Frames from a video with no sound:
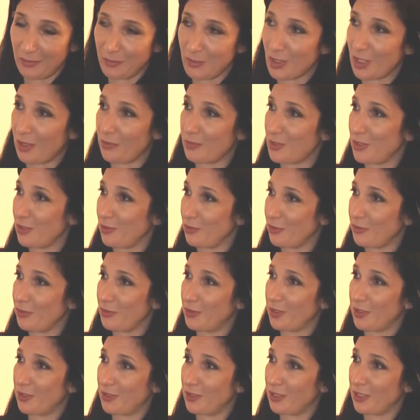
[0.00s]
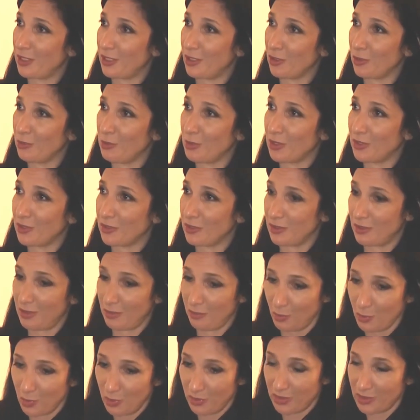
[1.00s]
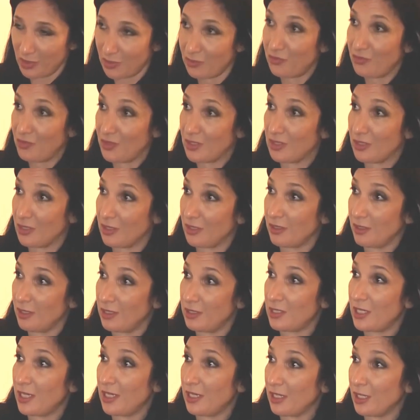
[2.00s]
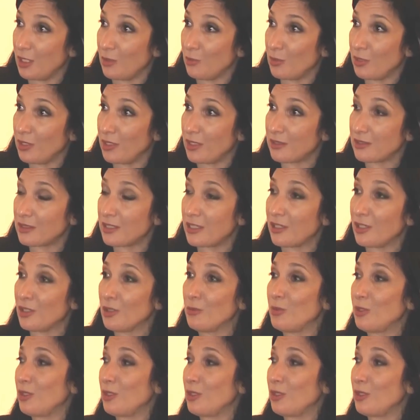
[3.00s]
jobs that are created here because the work is physically taking place here,